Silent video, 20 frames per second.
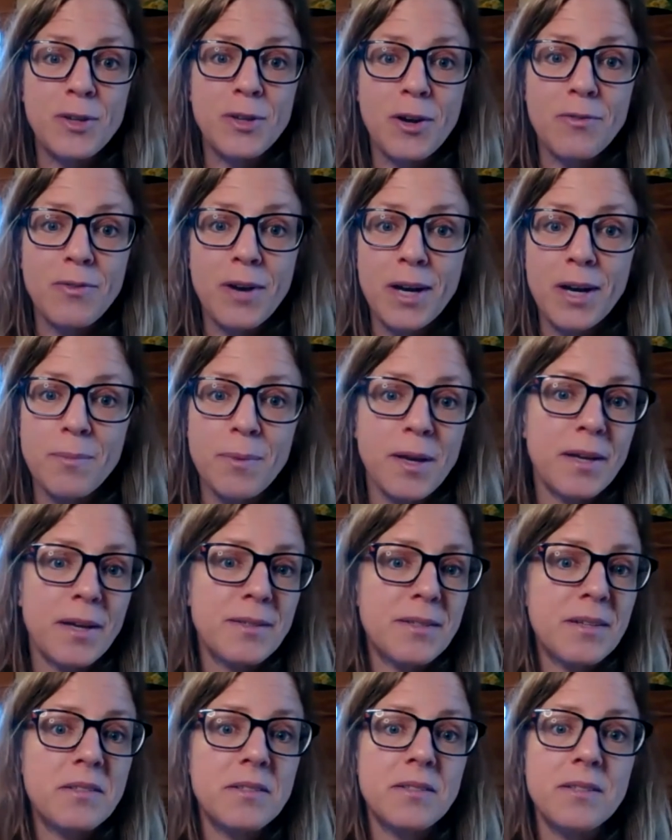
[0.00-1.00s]
or maybe you
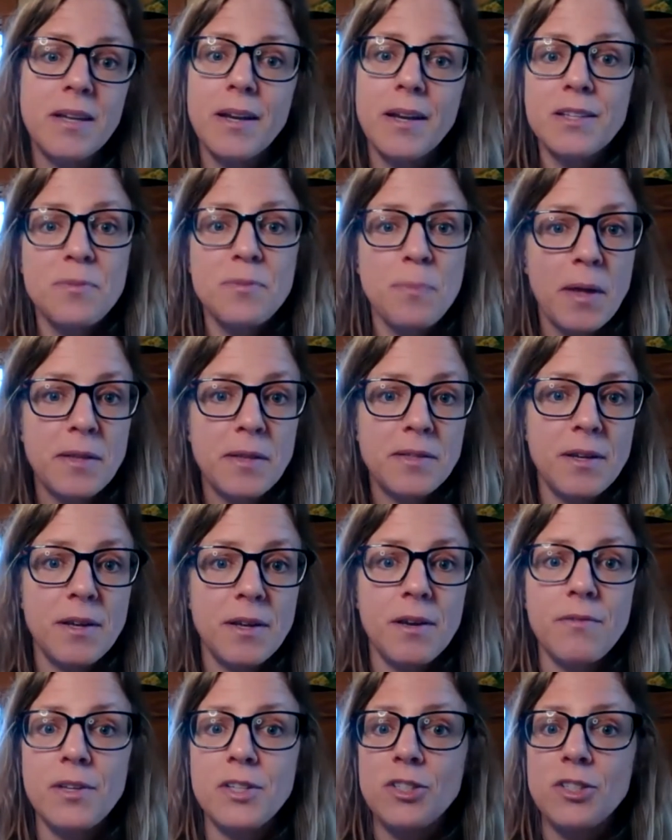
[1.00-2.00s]
have some in your pantry
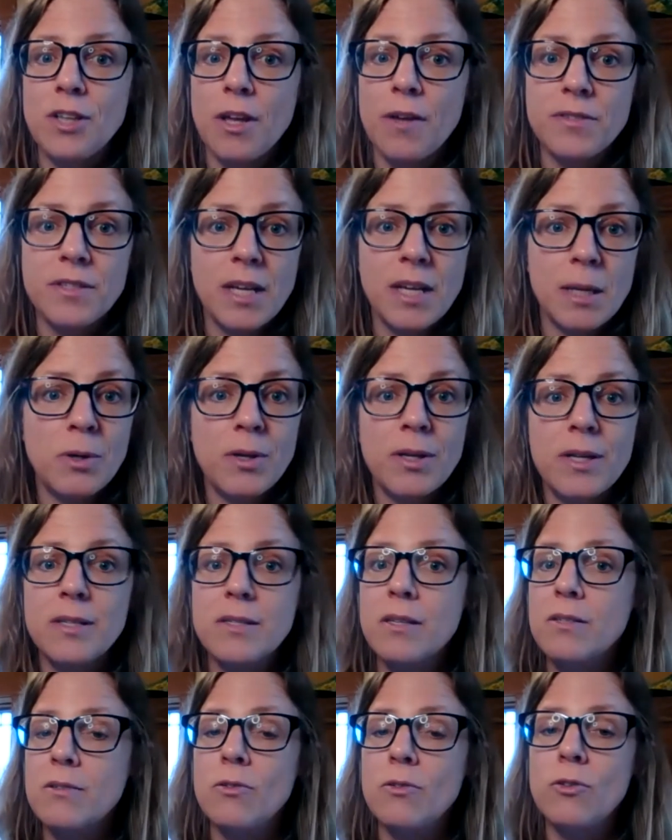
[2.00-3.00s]
already because it's
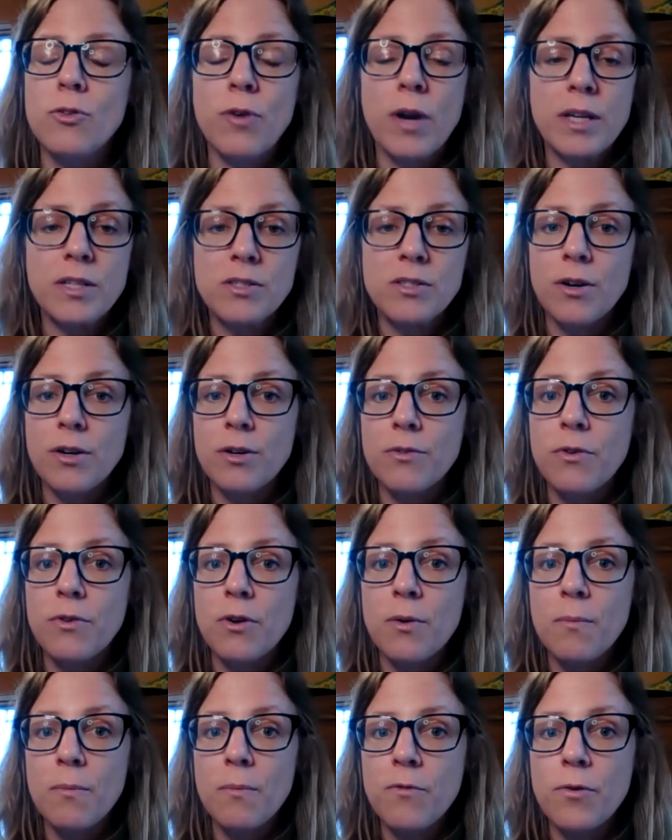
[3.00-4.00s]
inexpensive, it's shelf stable,
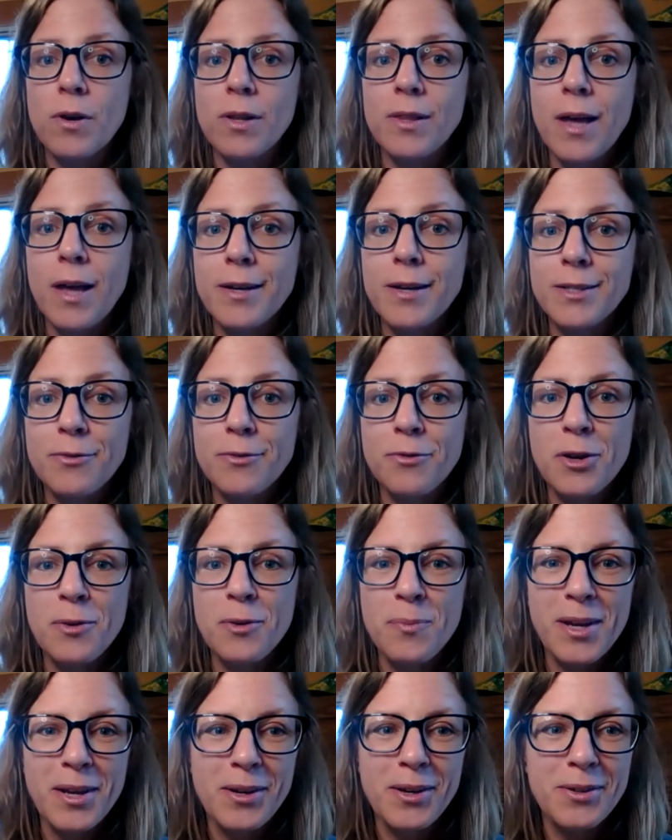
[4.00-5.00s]
and it's a great
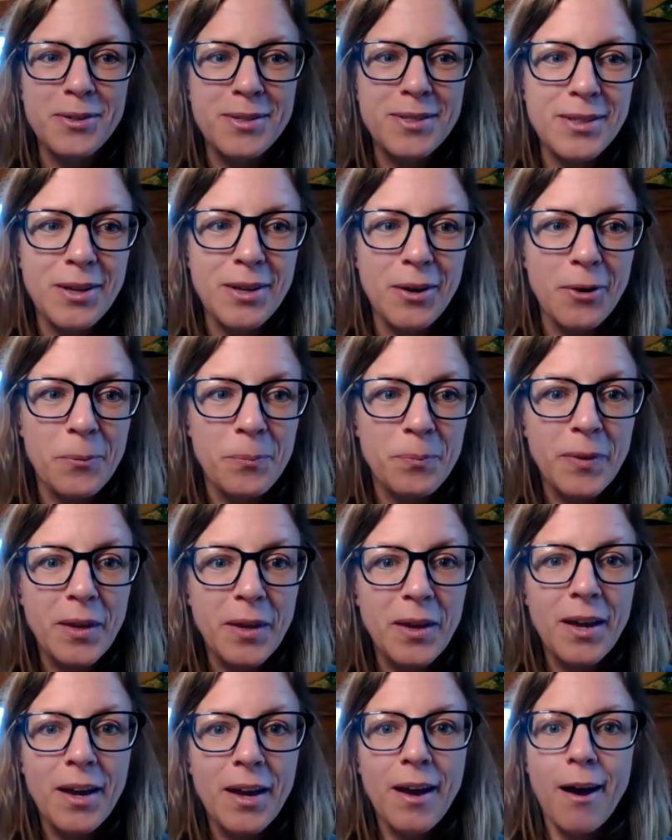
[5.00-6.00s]
starter for a lot of different
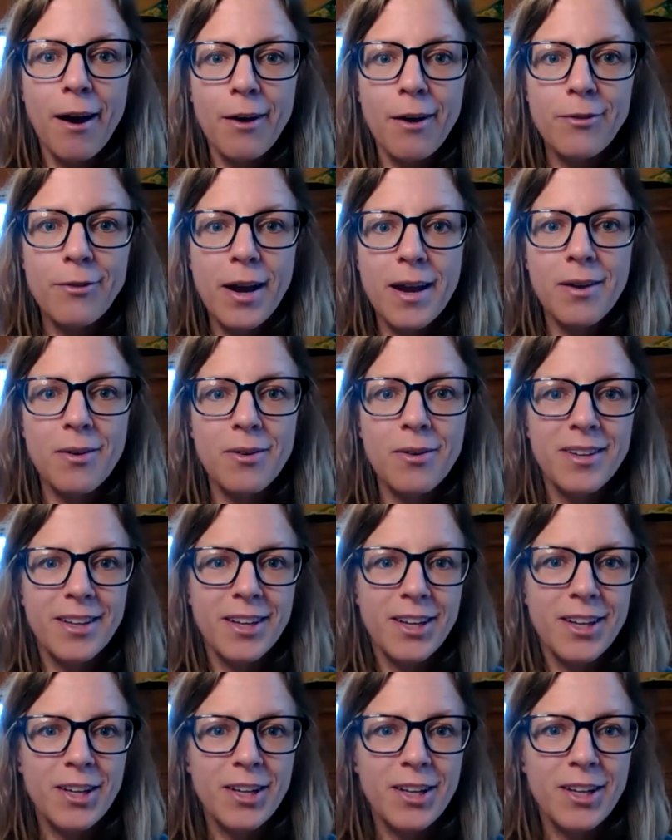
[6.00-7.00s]
meals. So,
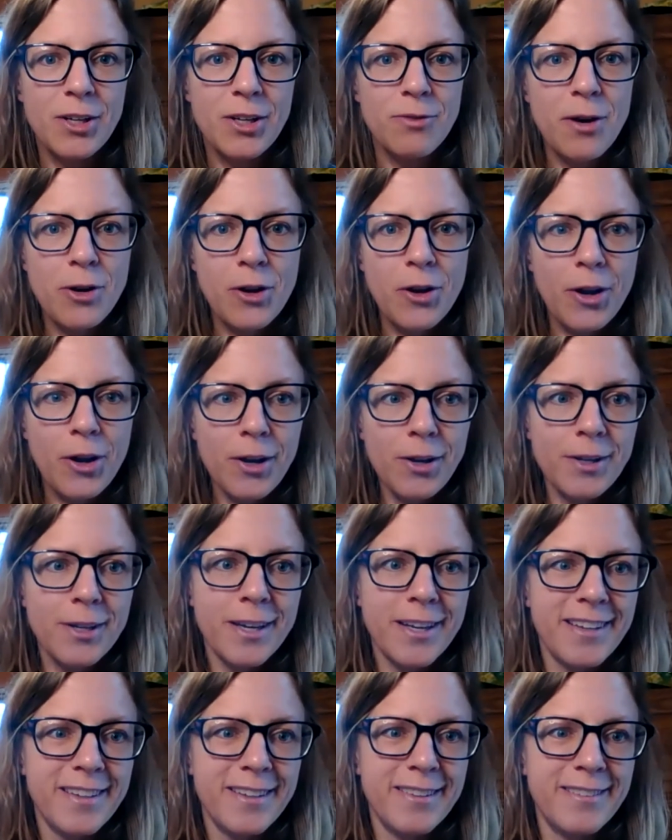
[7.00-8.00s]
all right,
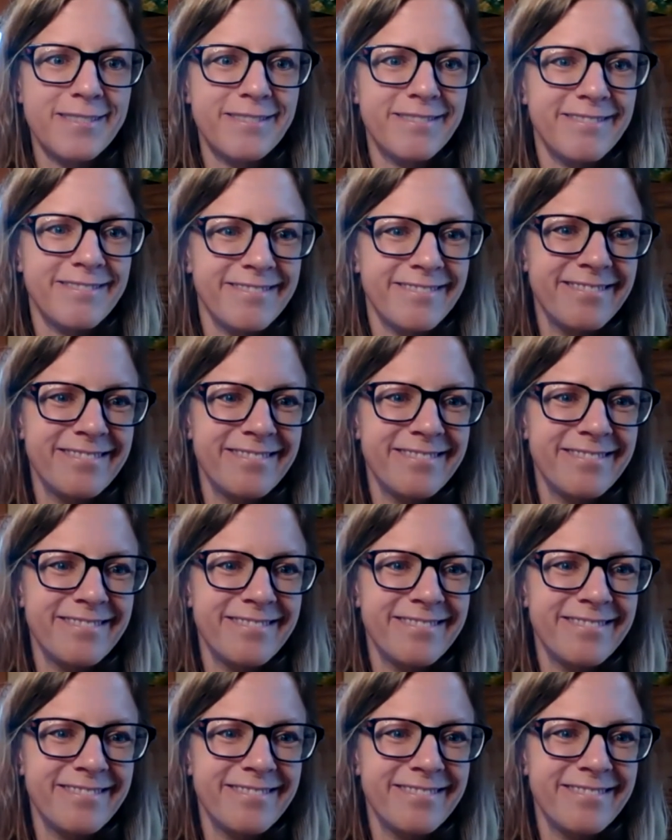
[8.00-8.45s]
ready to cook?